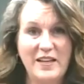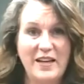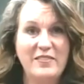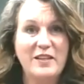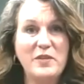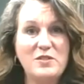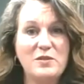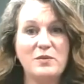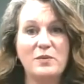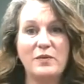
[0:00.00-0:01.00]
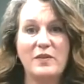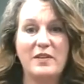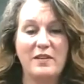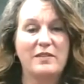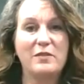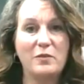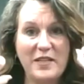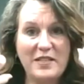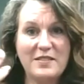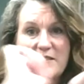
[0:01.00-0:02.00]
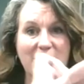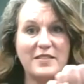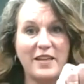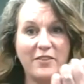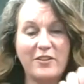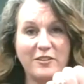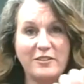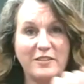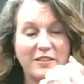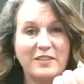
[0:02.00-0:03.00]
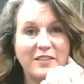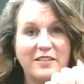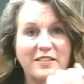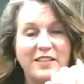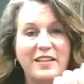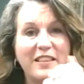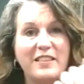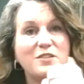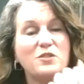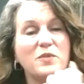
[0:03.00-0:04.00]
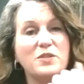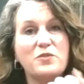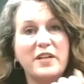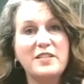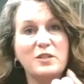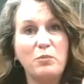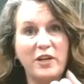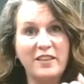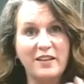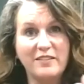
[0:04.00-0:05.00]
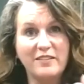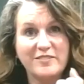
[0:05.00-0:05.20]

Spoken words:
And then we do the wrists together, this restricted breathing.